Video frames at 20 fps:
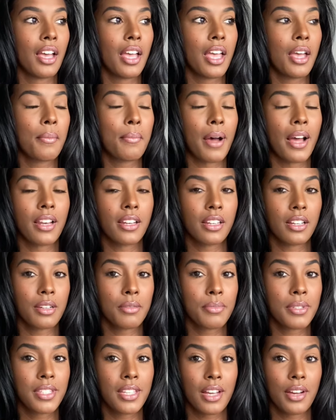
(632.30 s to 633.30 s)
and my
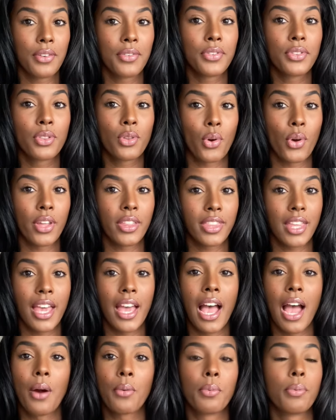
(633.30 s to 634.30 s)
dumb self thought
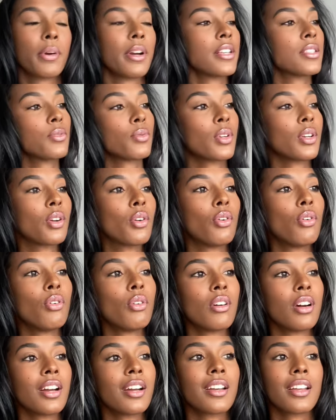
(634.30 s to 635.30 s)
that I pressed
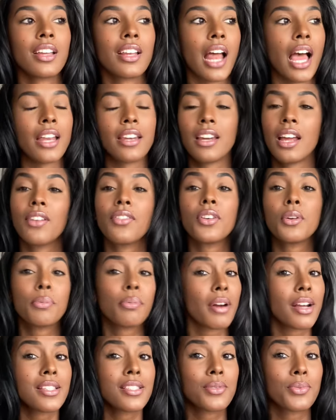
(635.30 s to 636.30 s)
record and I never
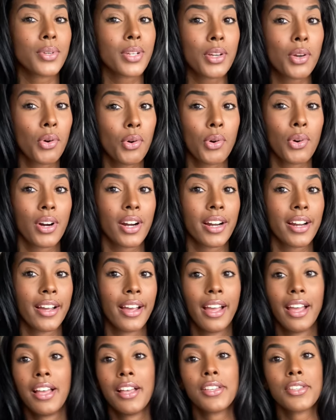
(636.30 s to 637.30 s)
pressed record.
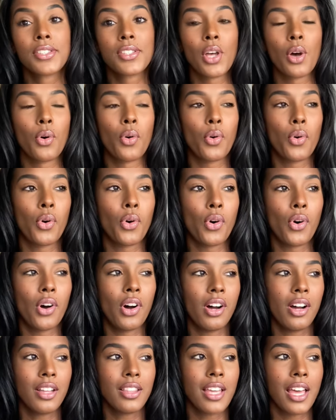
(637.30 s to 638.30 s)
So
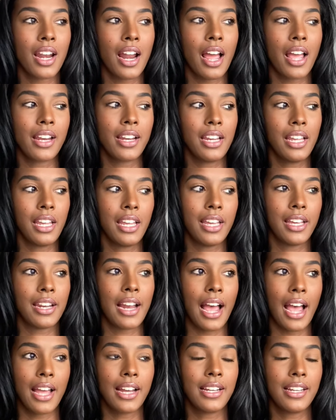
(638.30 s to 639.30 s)
all that I
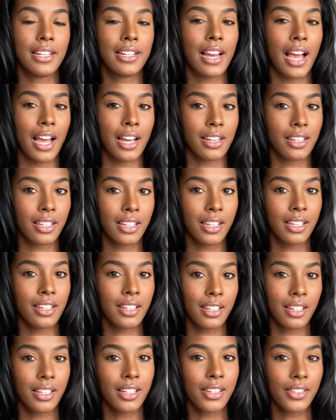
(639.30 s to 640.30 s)
did not get
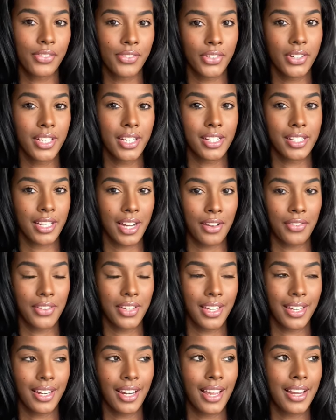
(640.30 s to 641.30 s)
any footage of
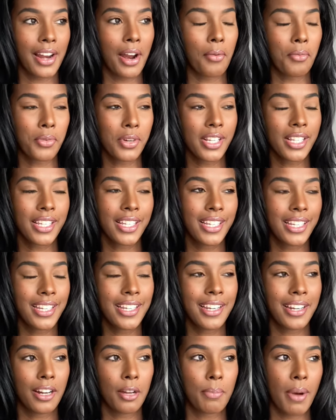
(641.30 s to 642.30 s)
it and I'm really
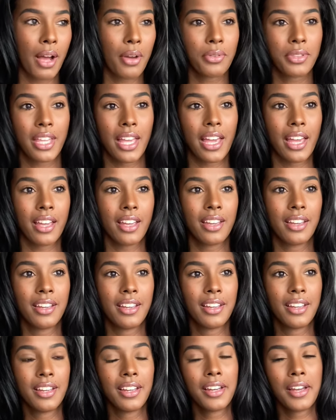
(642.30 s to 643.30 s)
heated about that,
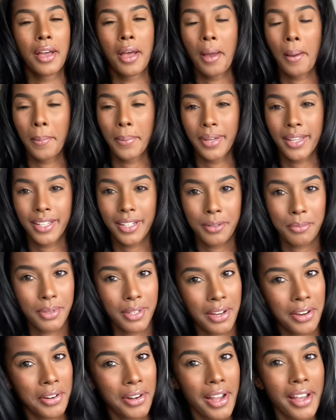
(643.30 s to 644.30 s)
but it'll
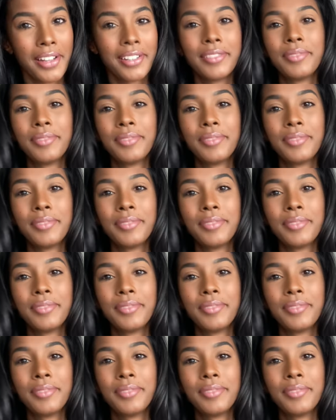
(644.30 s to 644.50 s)
be okay.